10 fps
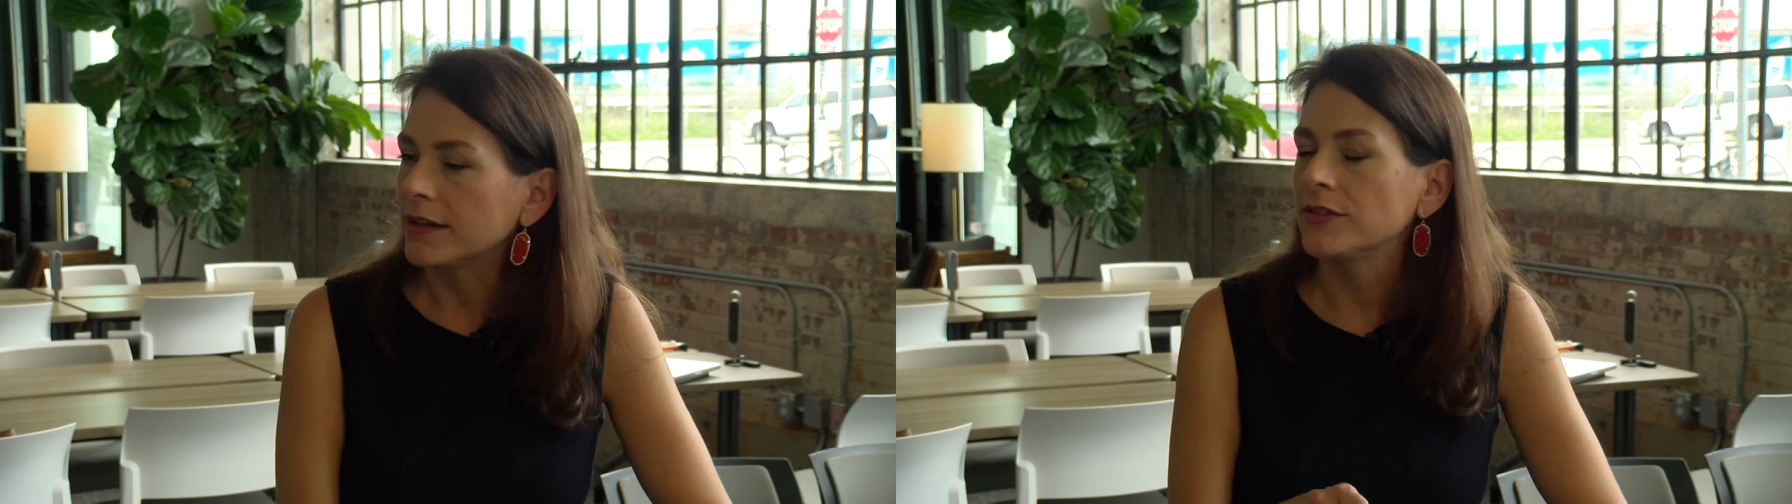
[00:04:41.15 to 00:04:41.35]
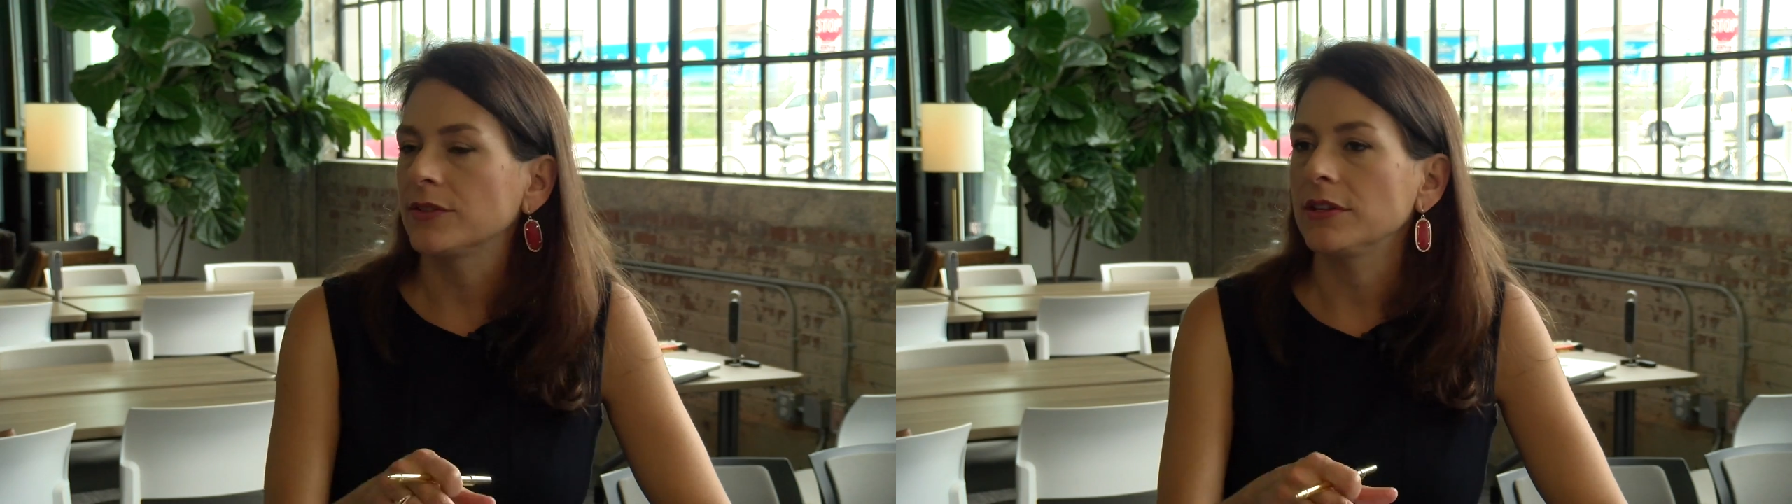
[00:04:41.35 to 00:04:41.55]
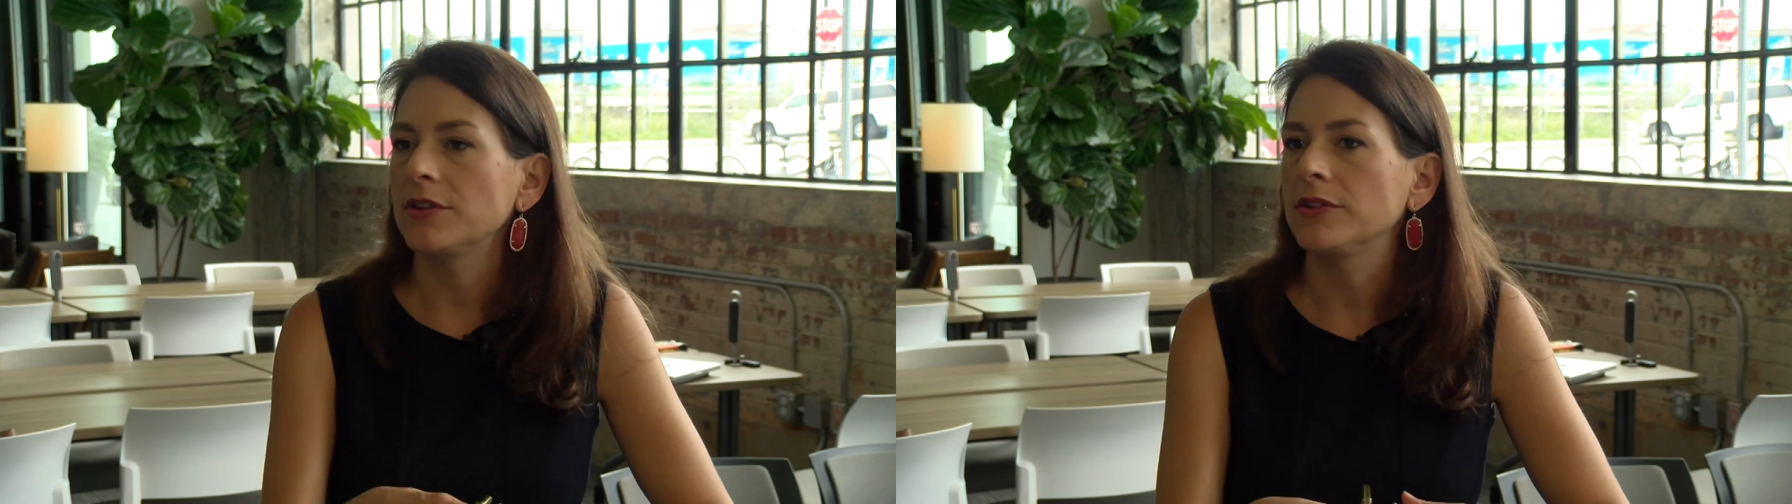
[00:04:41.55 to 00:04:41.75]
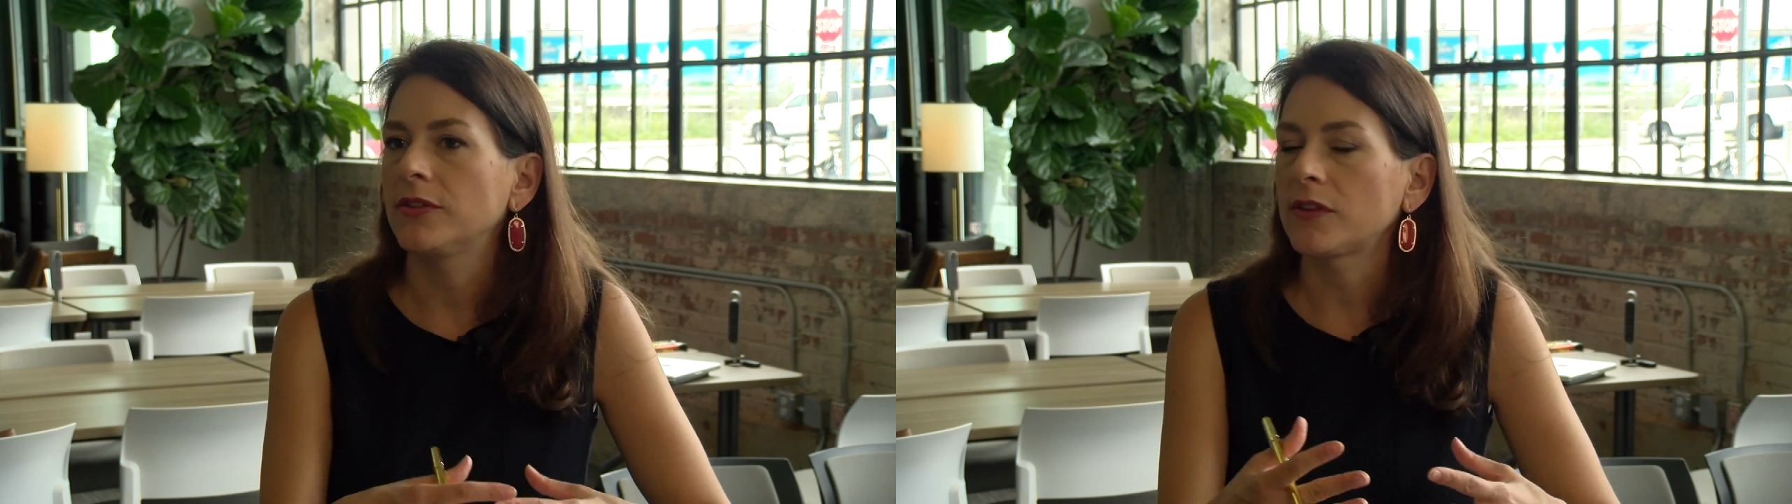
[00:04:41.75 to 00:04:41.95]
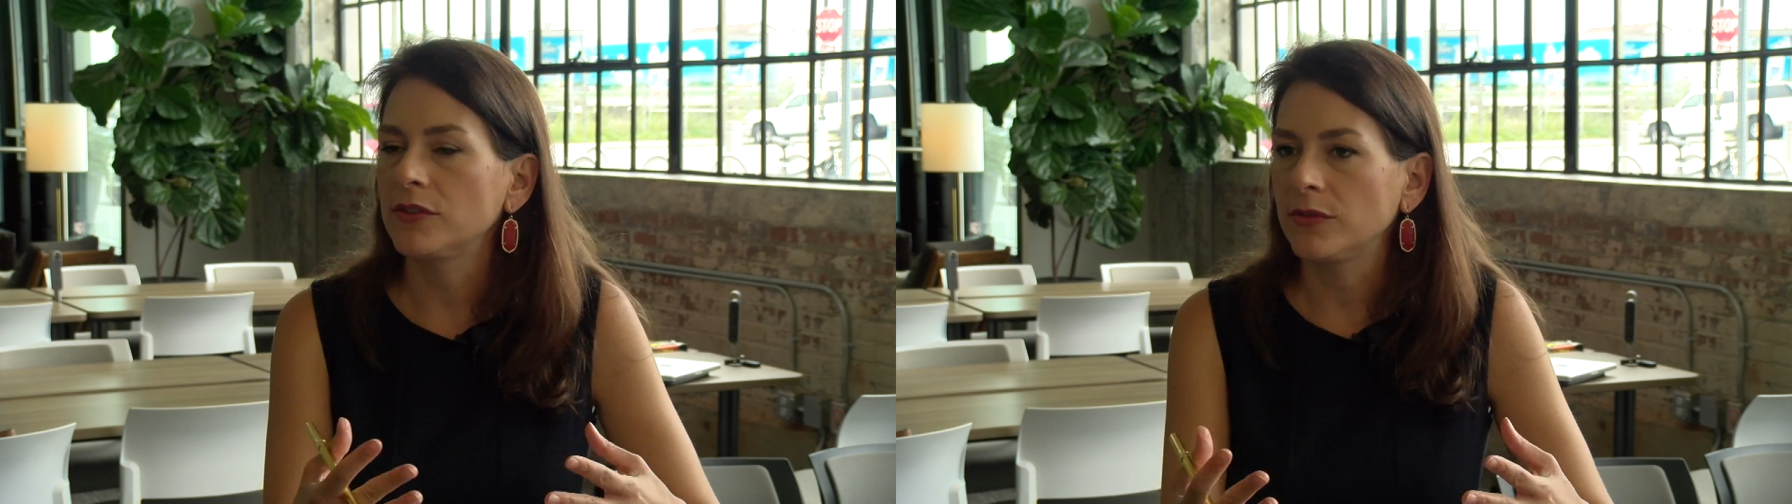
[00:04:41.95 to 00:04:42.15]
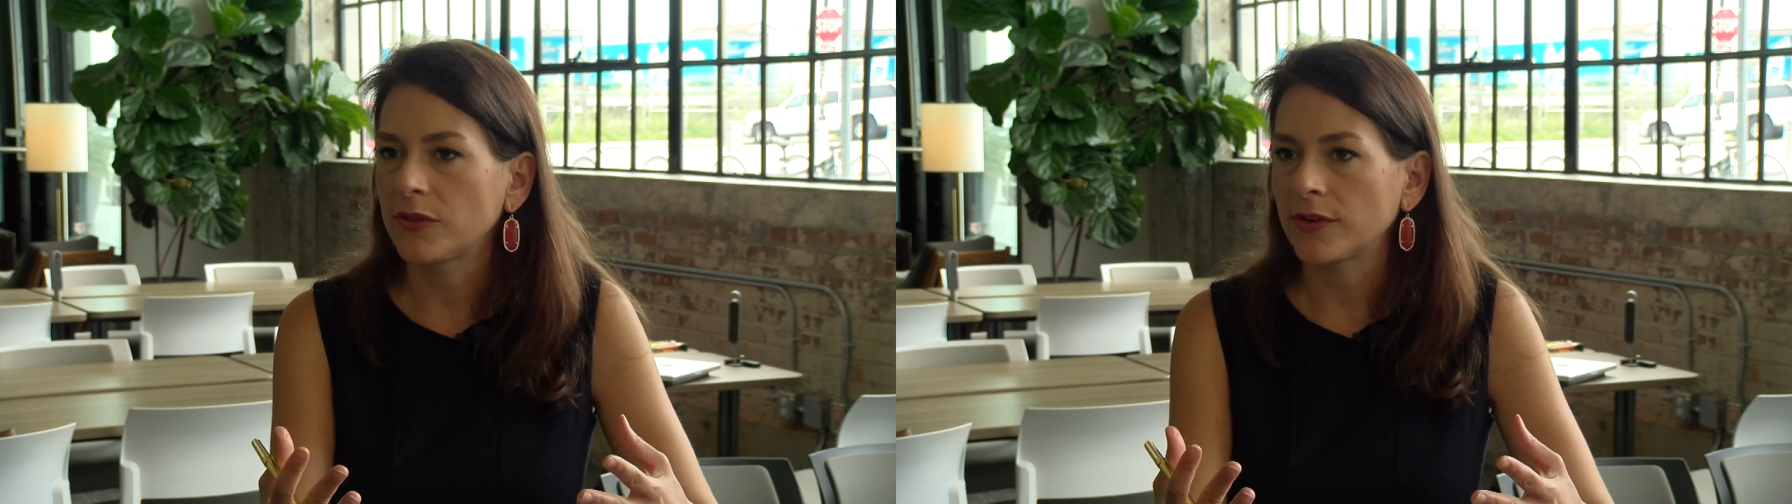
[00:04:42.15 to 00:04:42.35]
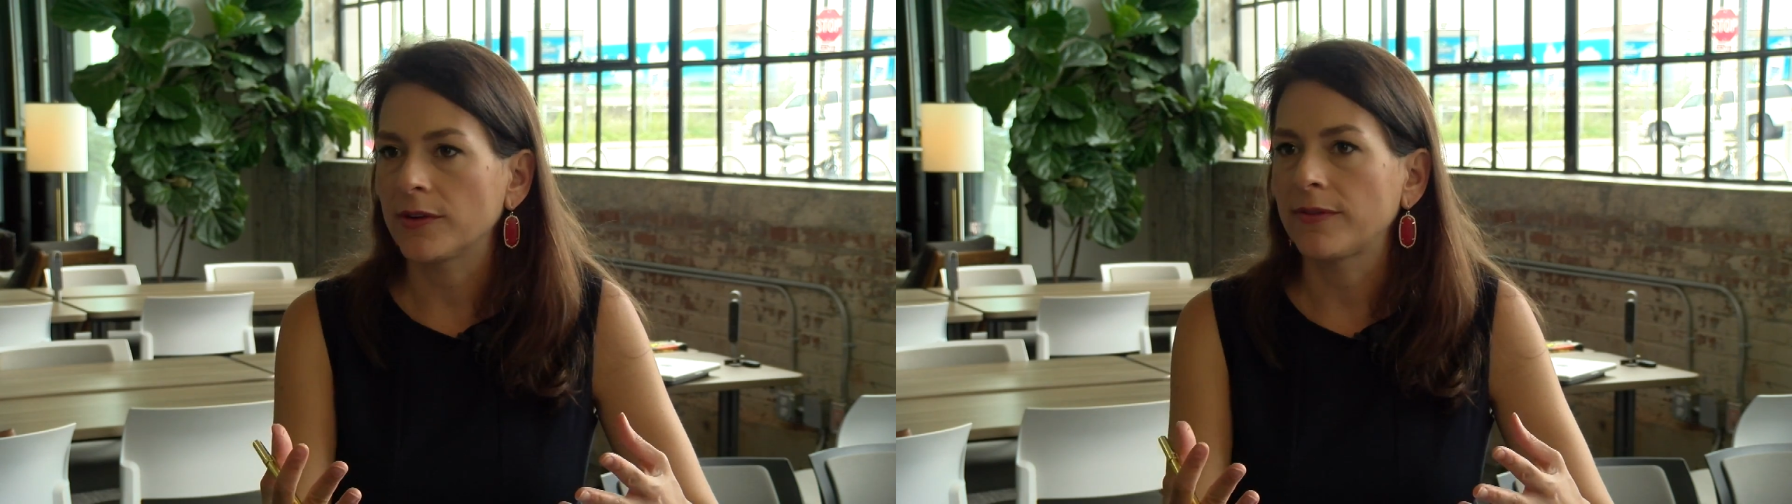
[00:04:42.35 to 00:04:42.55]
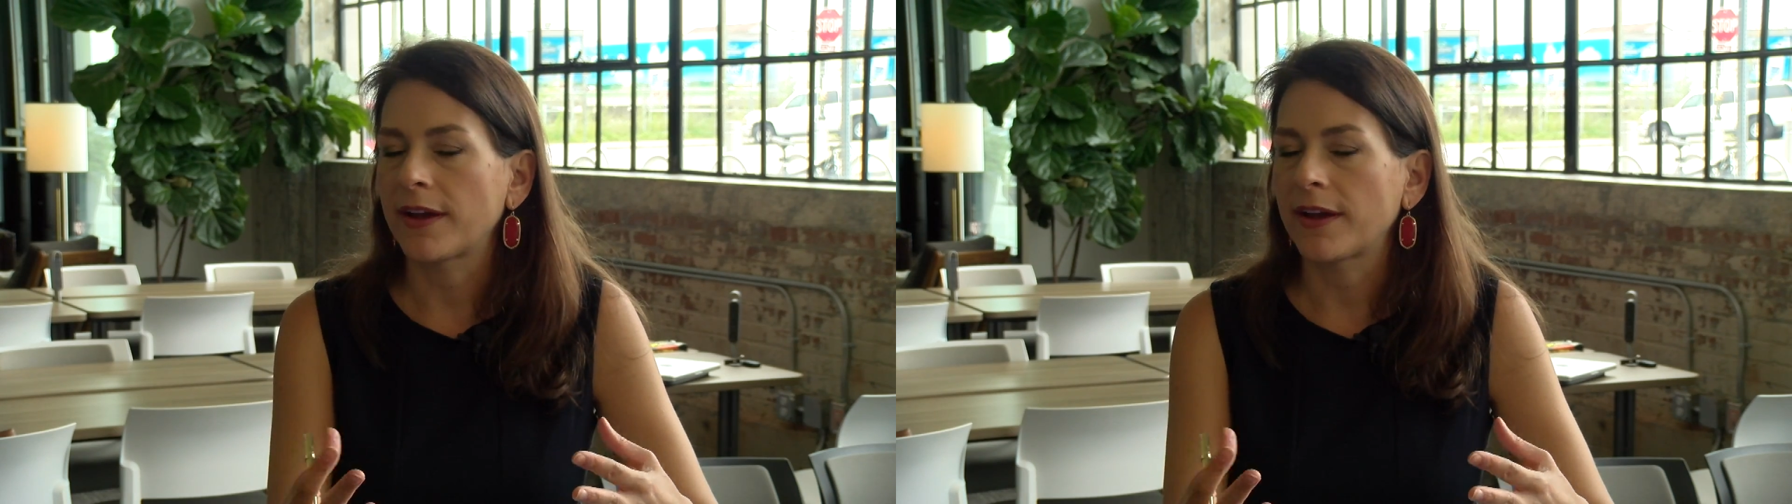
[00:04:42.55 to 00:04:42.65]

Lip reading: and so you said you serve